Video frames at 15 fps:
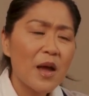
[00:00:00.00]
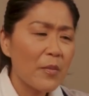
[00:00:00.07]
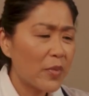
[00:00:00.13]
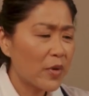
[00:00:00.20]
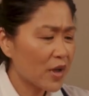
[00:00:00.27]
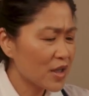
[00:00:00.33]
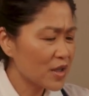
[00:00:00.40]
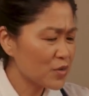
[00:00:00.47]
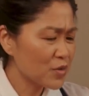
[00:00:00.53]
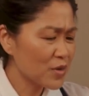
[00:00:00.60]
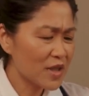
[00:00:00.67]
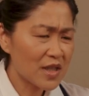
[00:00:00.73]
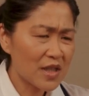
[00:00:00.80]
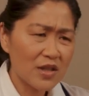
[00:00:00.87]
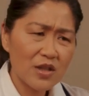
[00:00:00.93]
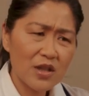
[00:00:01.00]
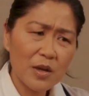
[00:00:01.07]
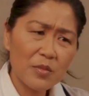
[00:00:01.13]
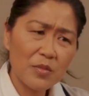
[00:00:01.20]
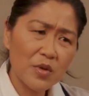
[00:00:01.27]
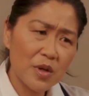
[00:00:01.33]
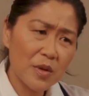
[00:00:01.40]
The types of food that
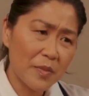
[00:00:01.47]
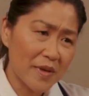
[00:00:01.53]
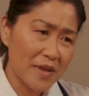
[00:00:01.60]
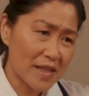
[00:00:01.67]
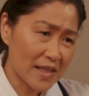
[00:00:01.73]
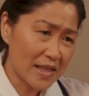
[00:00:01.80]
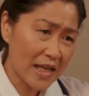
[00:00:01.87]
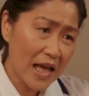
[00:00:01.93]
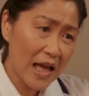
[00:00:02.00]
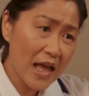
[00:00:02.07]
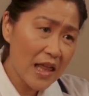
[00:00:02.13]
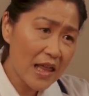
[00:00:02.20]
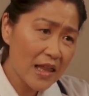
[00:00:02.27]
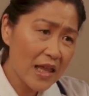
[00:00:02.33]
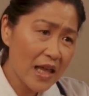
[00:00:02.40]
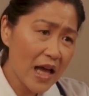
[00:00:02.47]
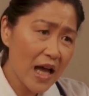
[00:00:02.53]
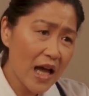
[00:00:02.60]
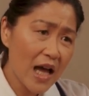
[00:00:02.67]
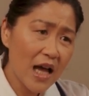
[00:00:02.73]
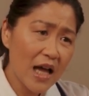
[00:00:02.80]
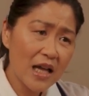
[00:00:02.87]
raise your blood sugar, that's your
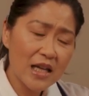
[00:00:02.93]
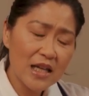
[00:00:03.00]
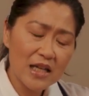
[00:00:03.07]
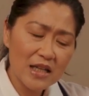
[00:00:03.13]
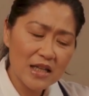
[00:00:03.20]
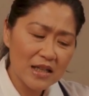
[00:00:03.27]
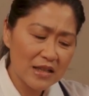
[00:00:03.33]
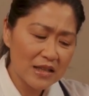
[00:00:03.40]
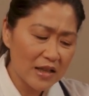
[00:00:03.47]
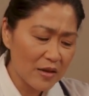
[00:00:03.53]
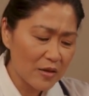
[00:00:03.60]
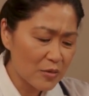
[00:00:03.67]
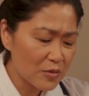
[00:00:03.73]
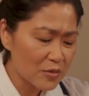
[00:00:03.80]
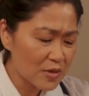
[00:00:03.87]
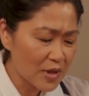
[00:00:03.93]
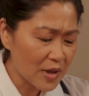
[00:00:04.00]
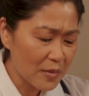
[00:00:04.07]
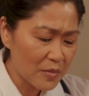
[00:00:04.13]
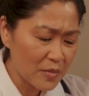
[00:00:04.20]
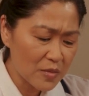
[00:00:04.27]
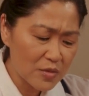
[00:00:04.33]
blood glucose, the
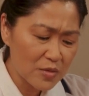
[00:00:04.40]
most,